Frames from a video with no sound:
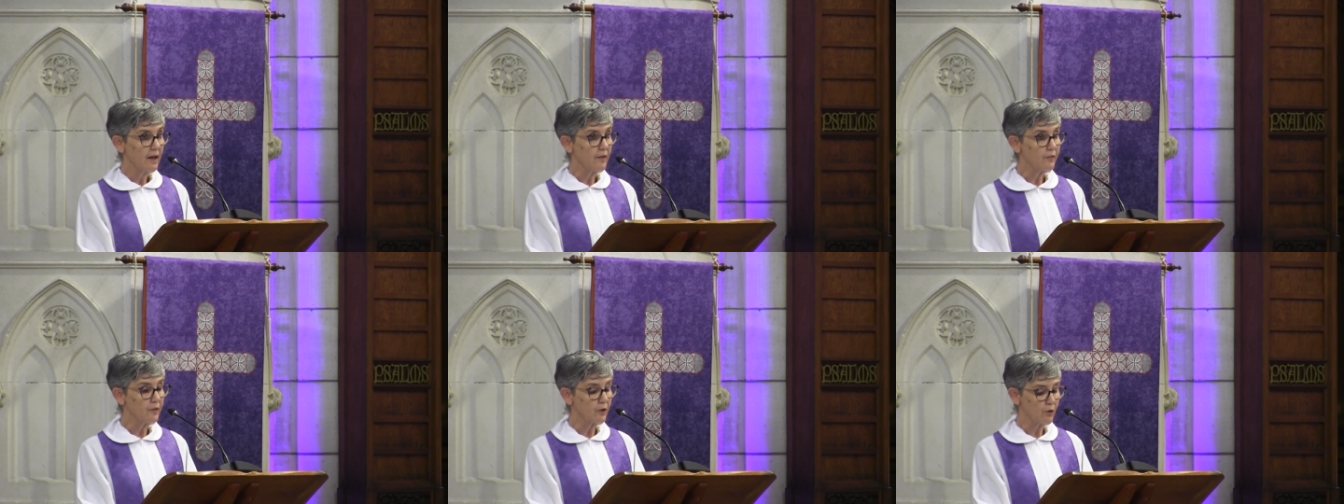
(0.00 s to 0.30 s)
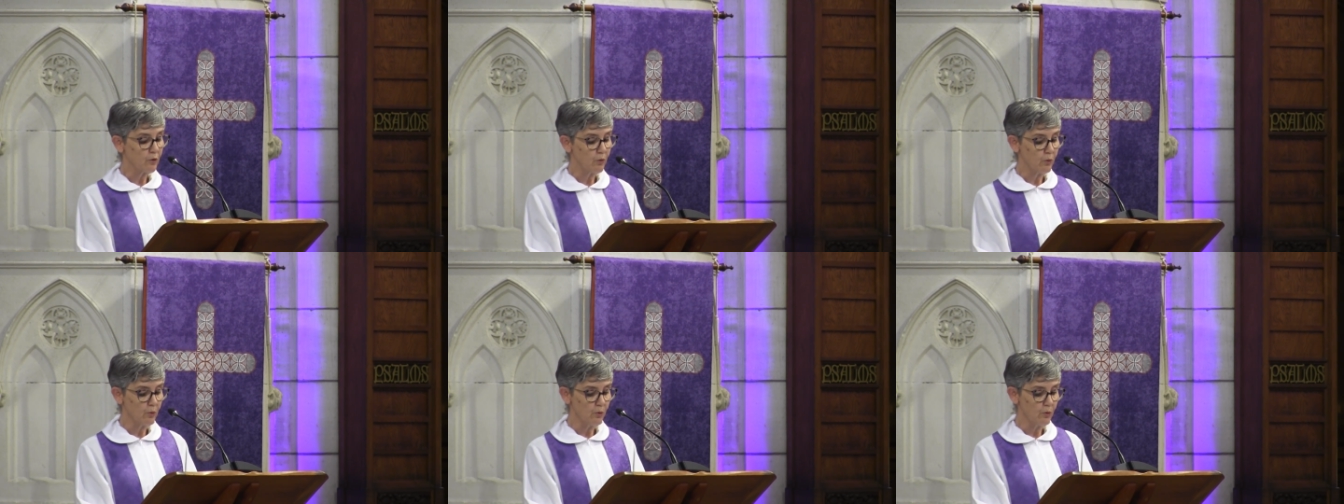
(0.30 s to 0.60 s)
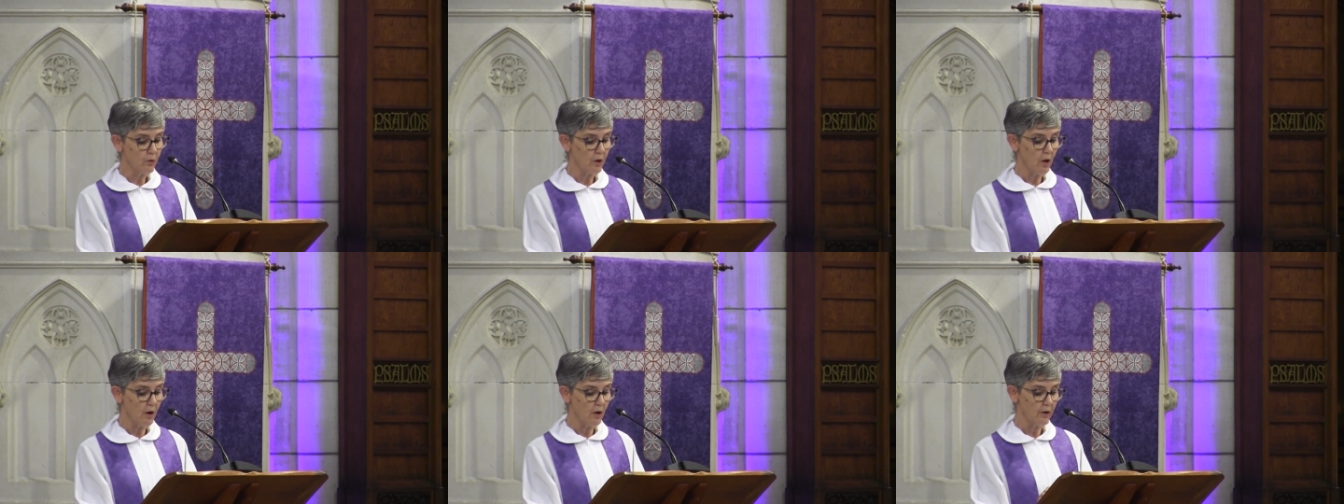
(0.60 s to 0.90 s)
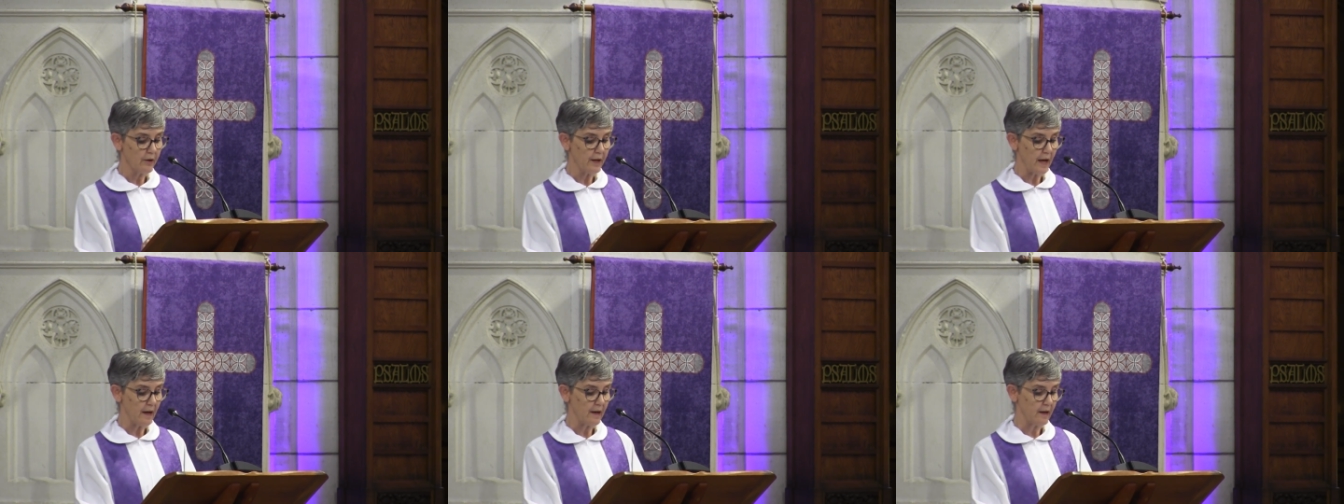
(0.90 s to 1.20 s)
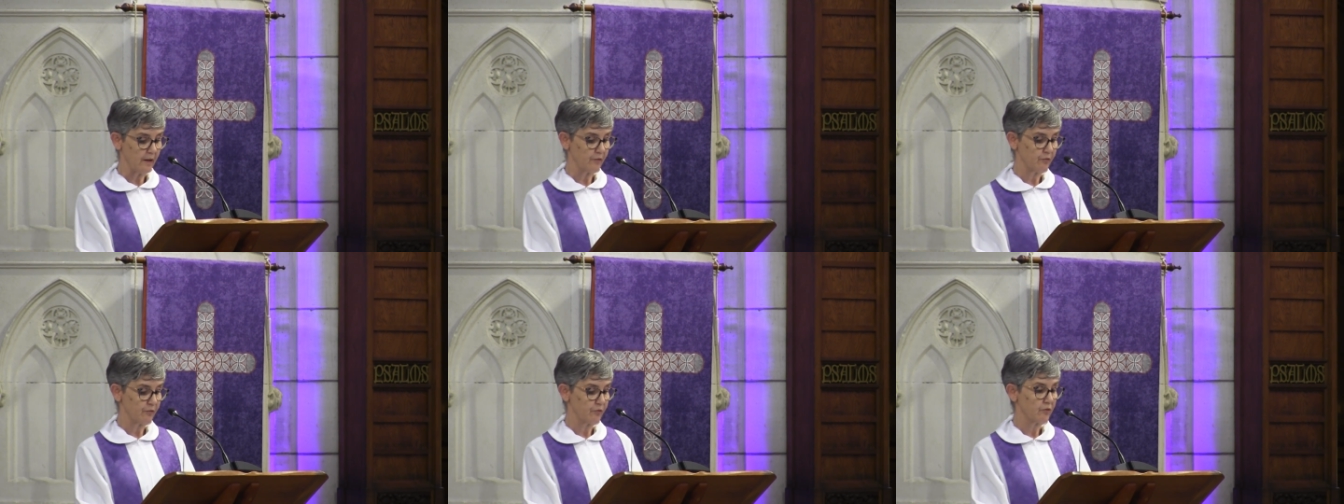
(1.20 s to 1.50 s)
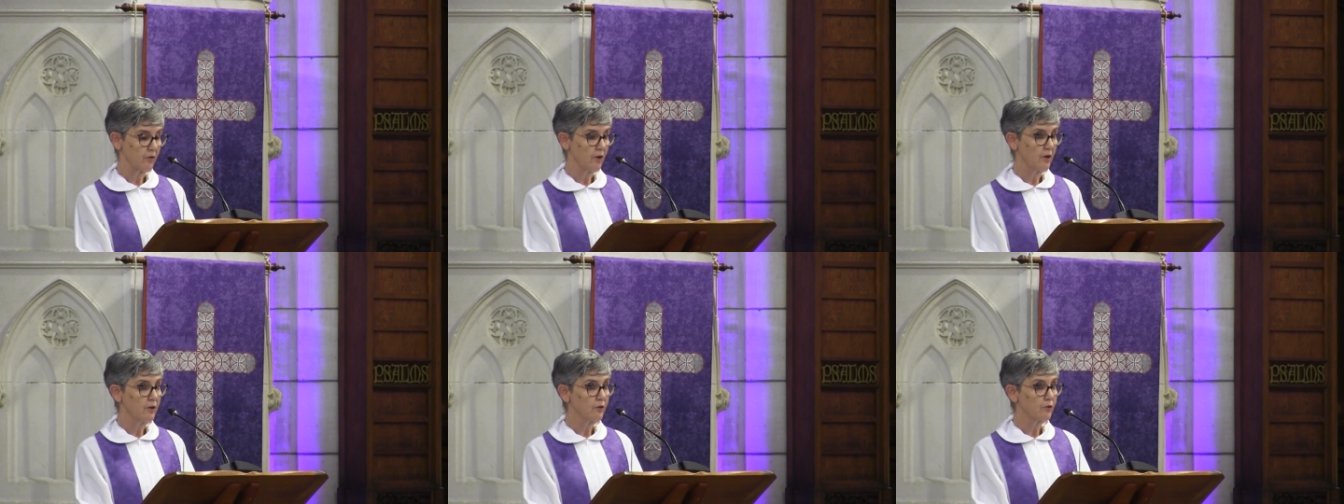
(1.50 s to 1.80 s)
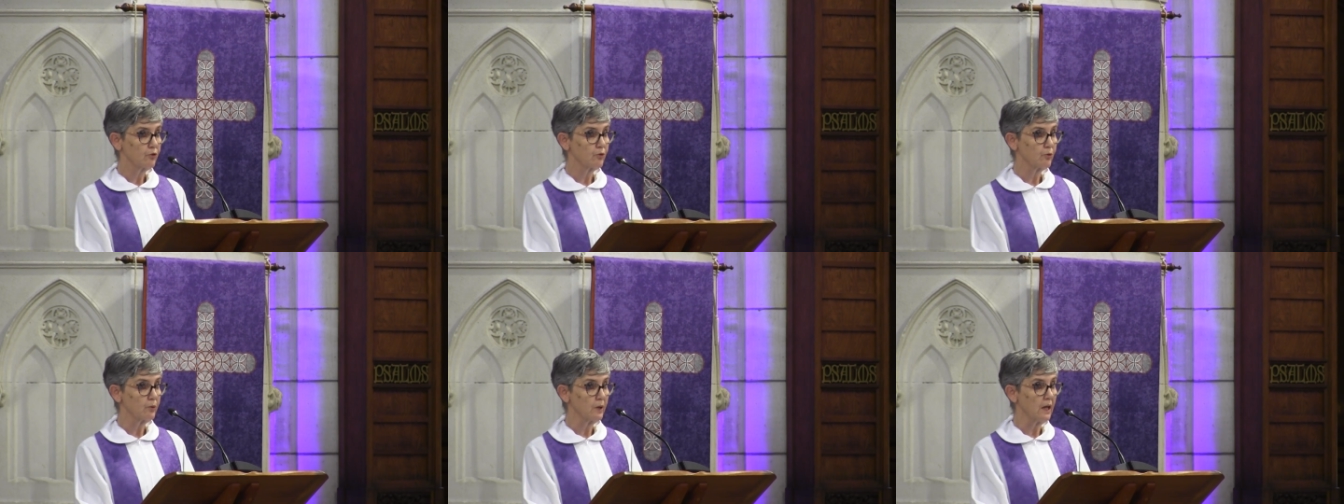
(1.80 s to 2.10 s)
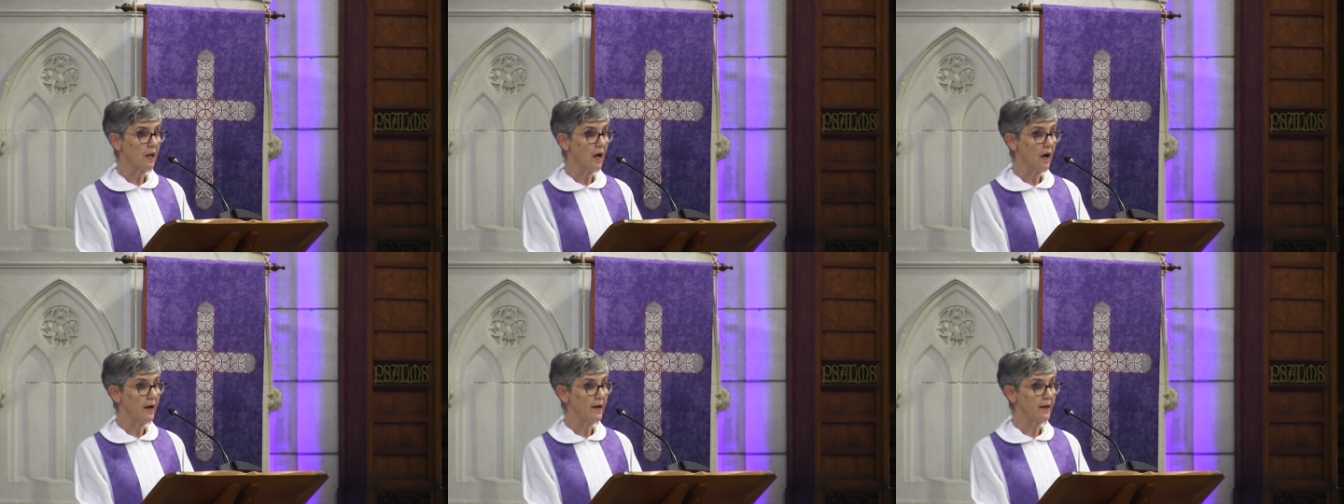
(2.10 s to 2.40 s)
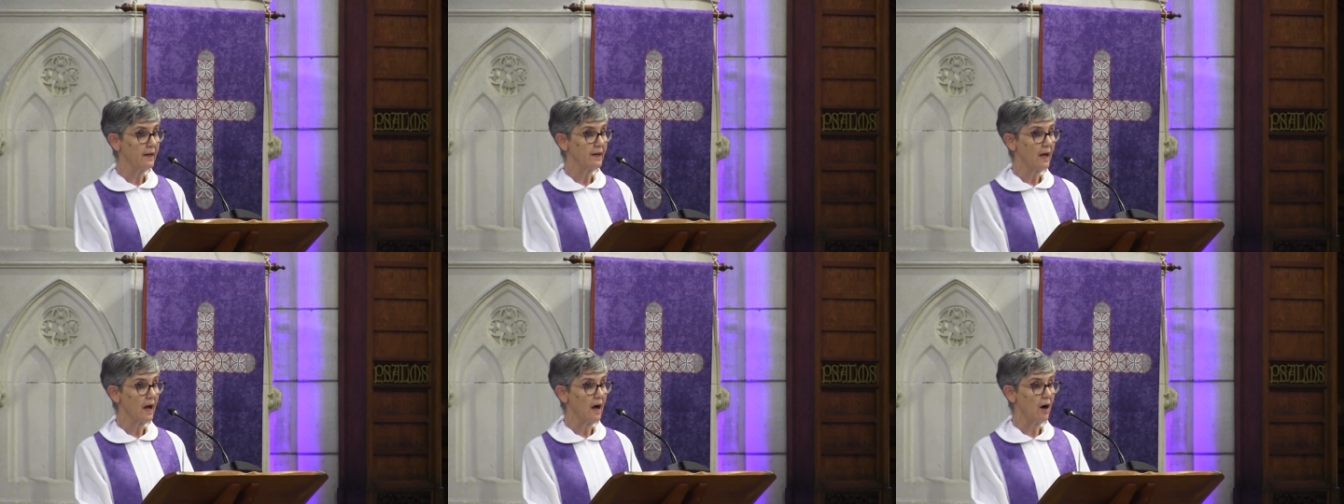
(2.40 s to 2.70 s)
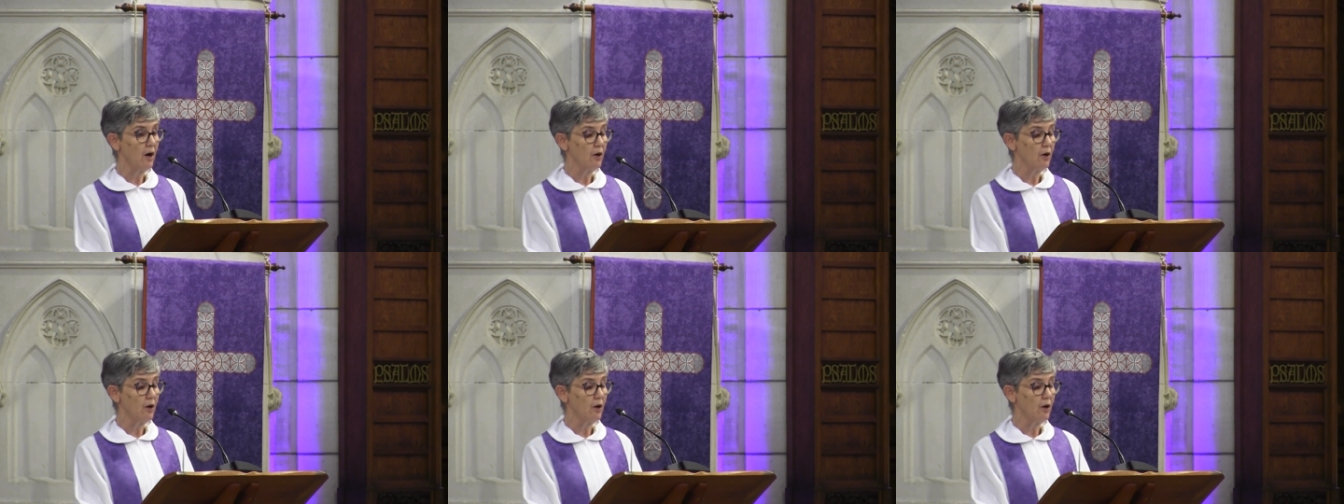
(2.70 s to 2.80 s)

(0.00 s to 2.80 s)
and the call on us to align